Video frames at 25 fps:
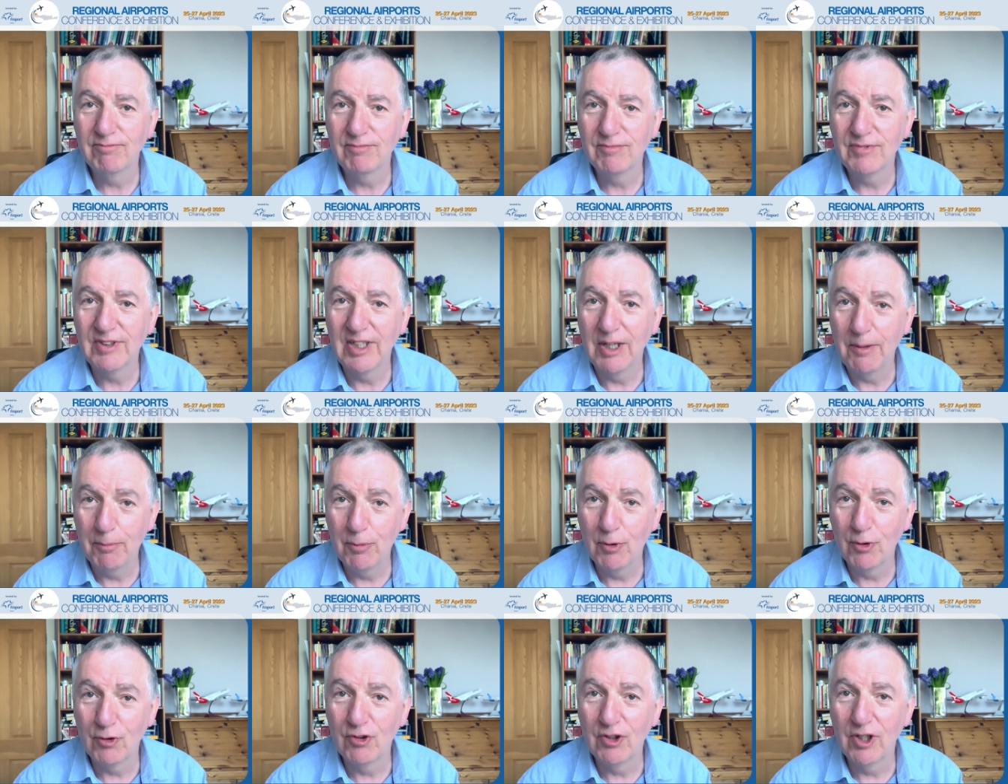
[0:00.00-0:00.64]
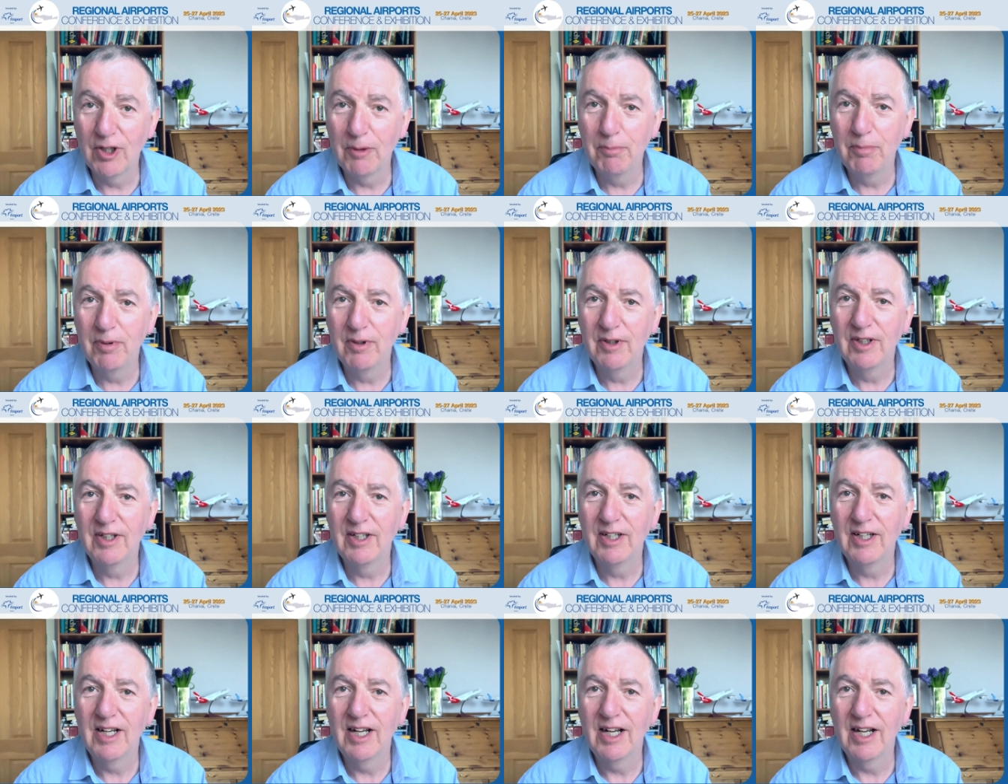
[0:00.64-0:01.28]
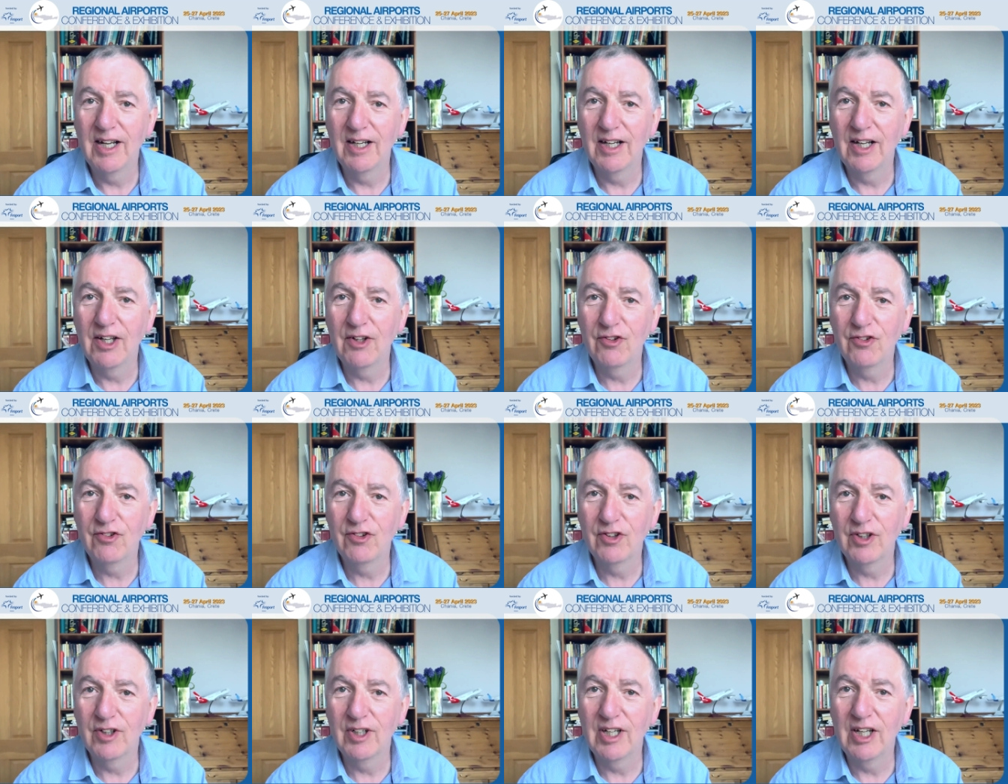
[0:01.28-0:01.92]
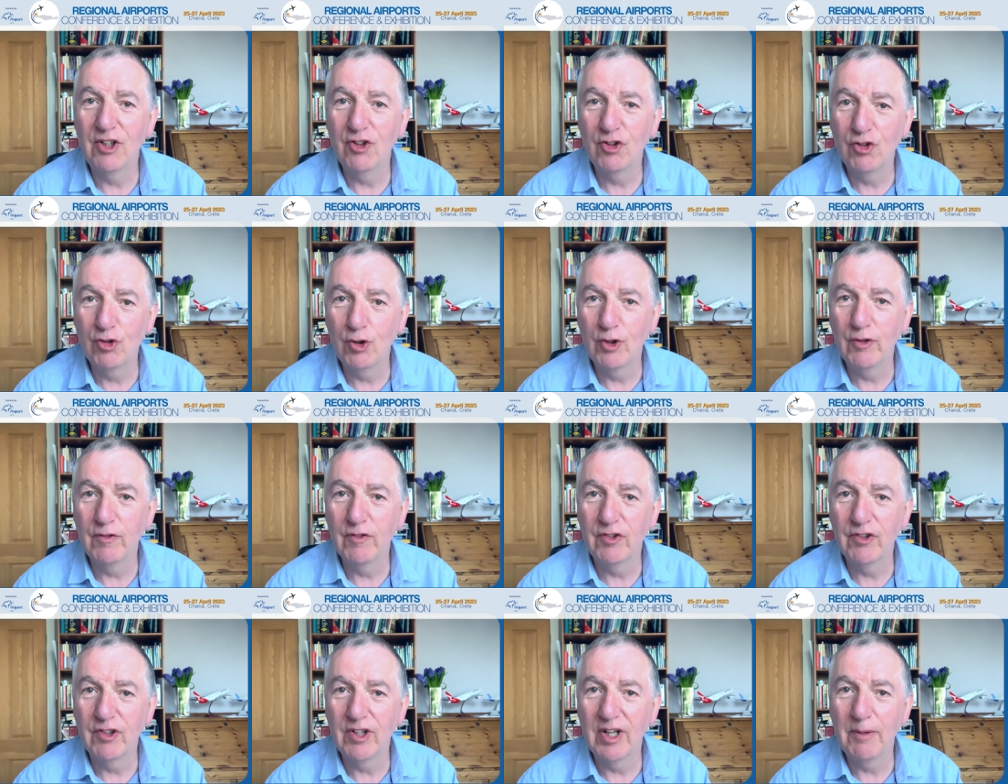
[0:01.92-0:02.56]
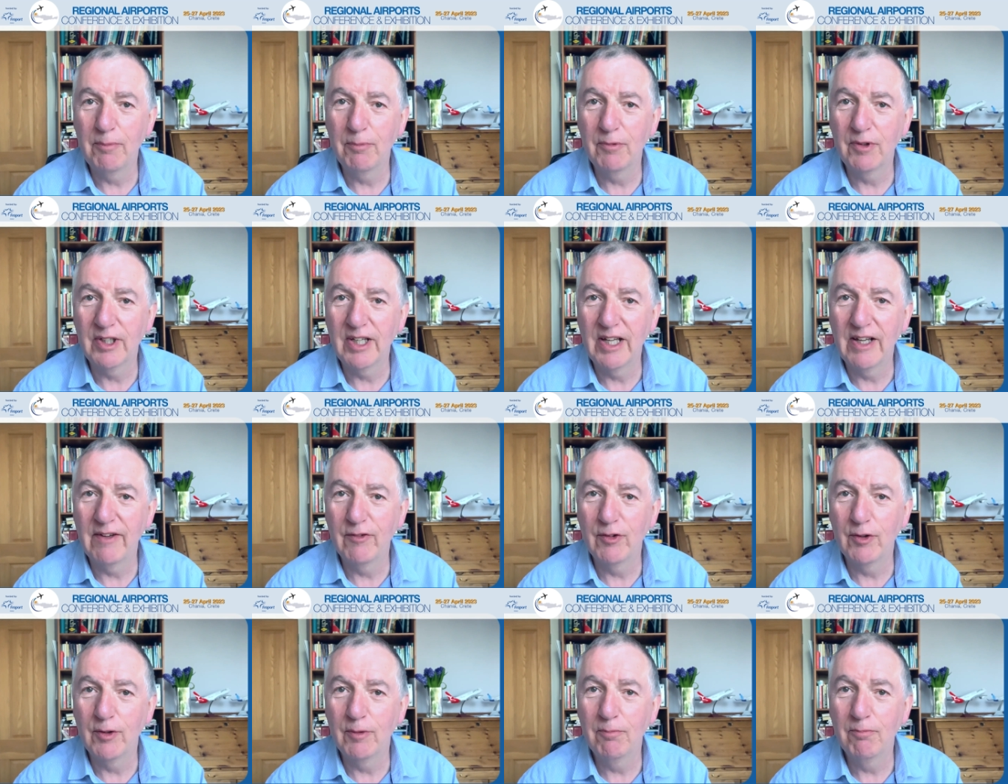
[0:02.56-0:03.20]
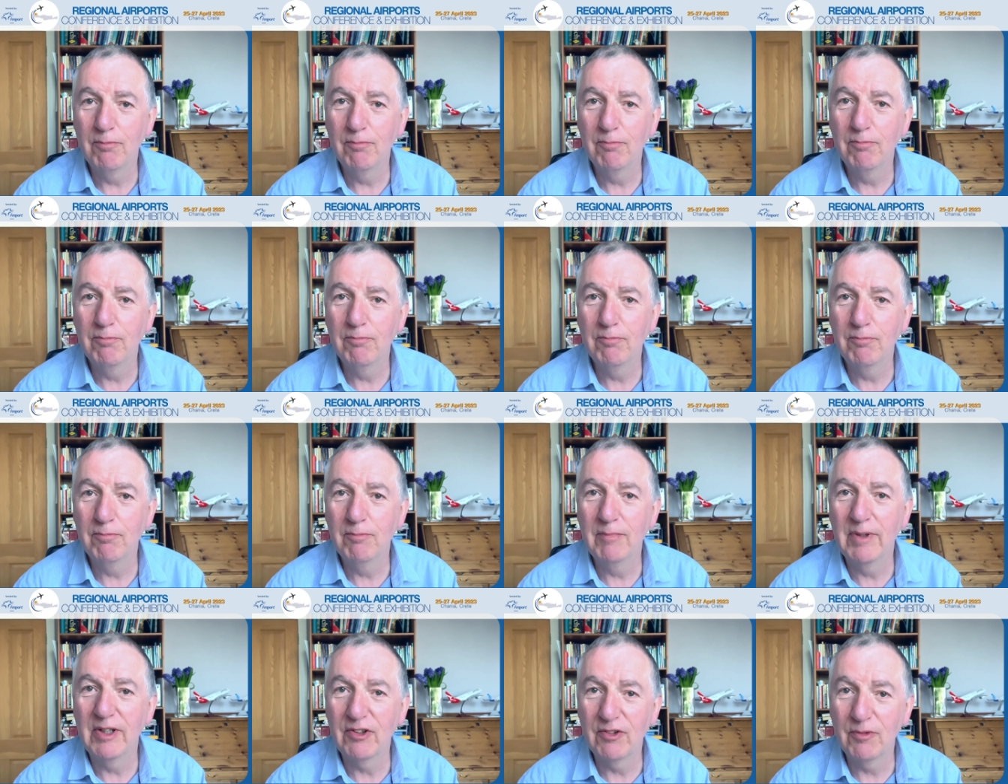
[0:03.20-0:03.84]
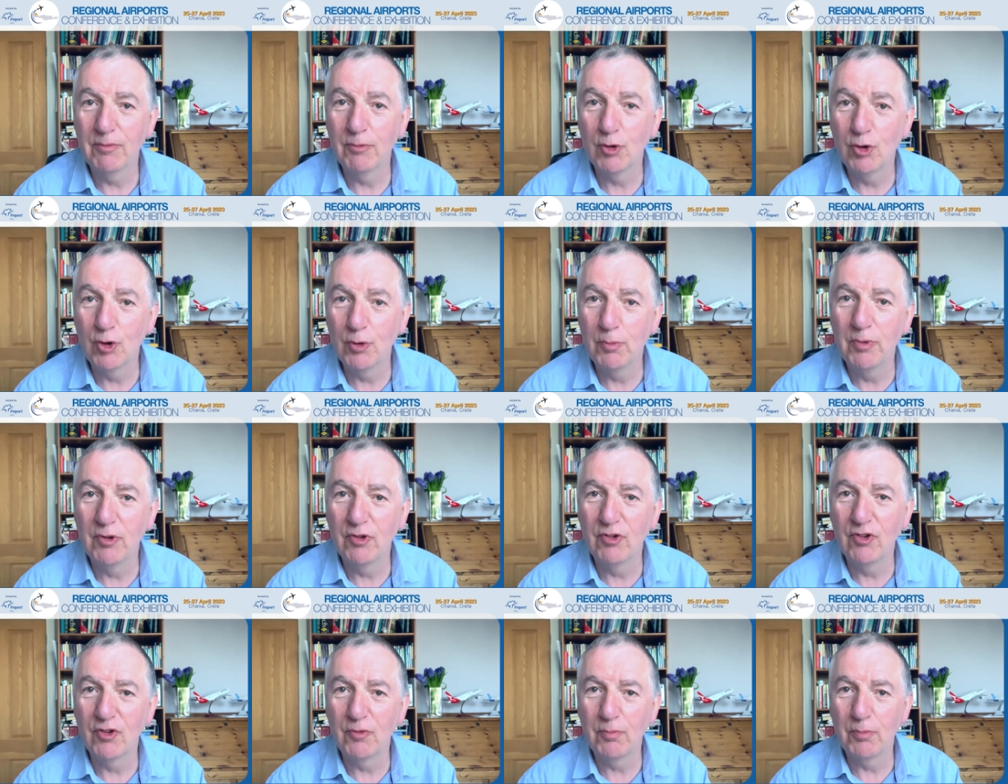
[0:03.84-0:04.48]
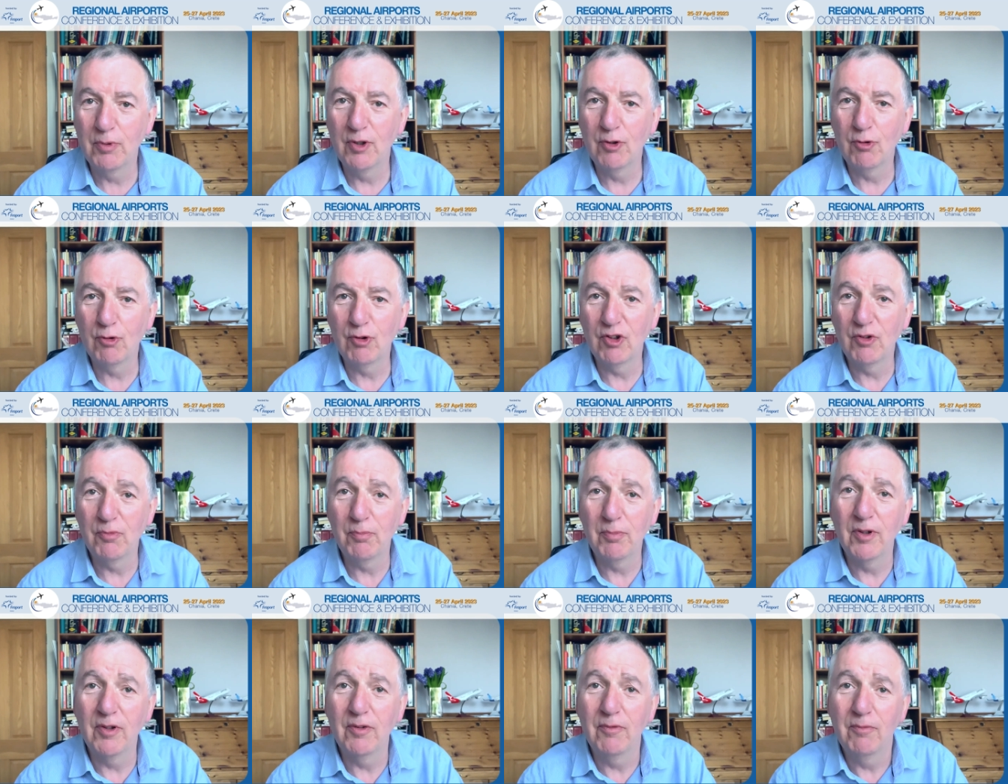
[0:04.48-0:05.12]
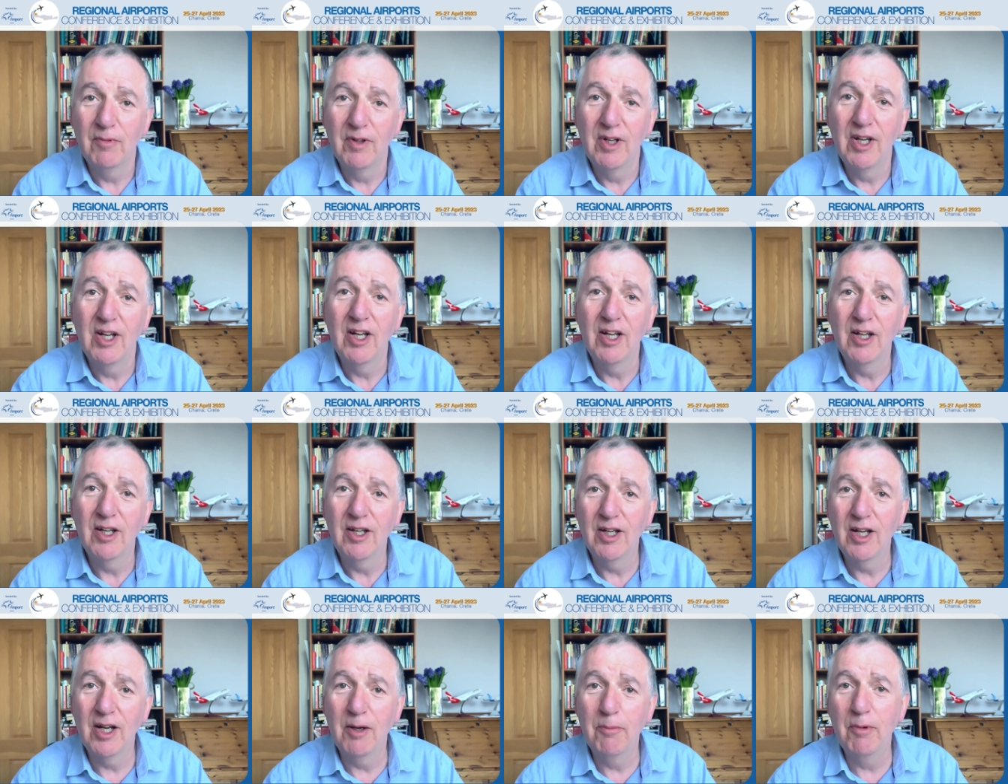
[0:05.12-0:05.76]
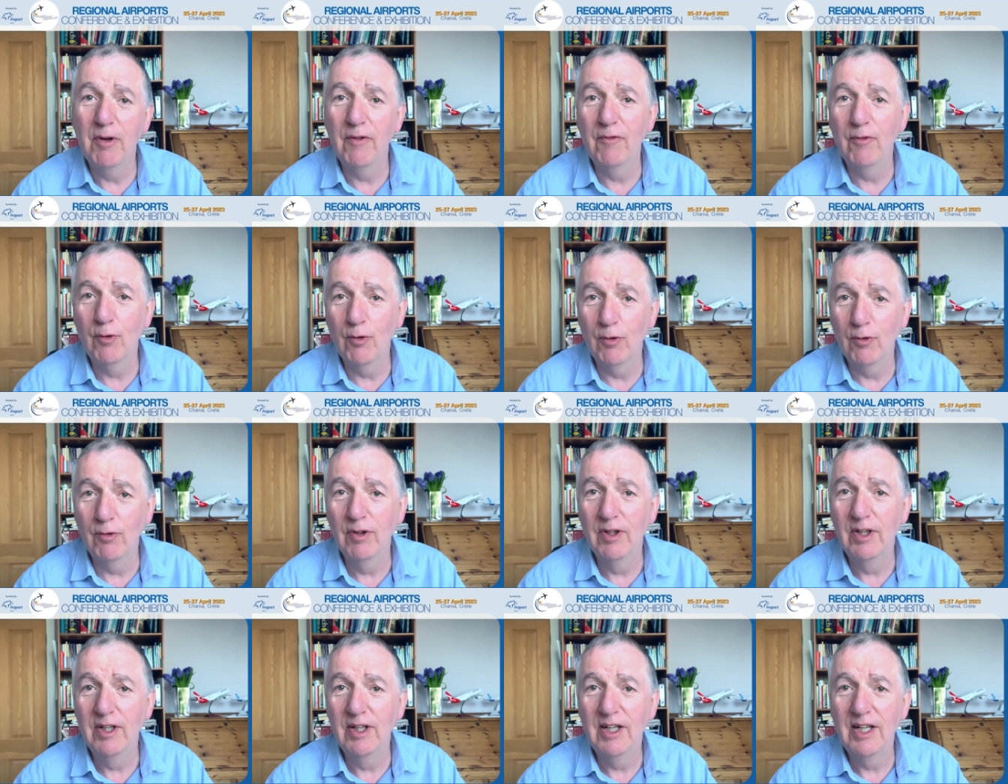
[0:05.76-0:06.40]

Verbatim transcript: Get booked up and let's uh, enjoy the time together, make some good business progress, but above all,